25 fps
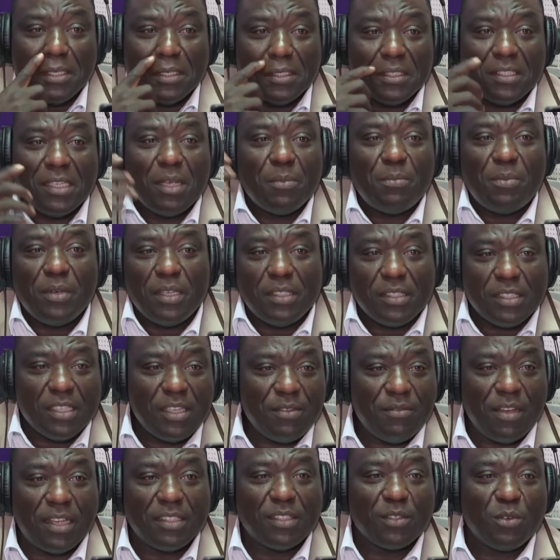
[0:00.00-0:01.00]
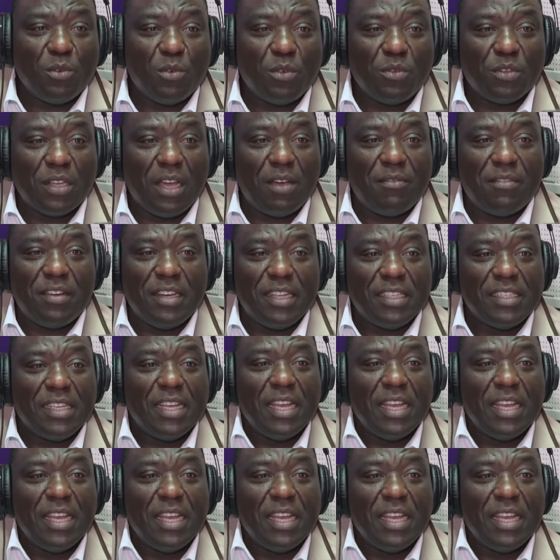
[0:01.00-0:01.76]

Say, please give us good coverage